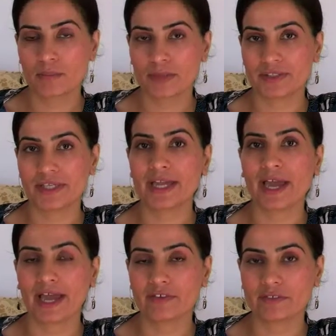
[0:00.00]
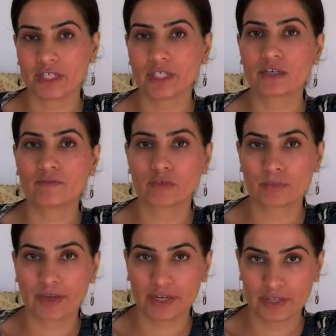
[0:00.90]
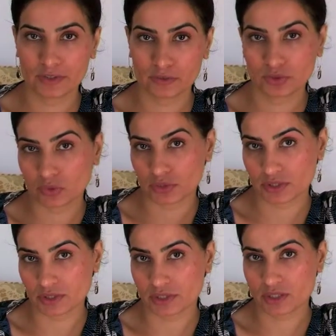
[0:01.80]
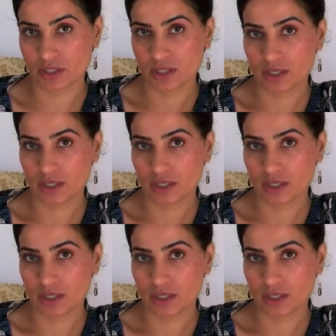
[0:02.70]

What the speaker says: but they have income from Canadian sources.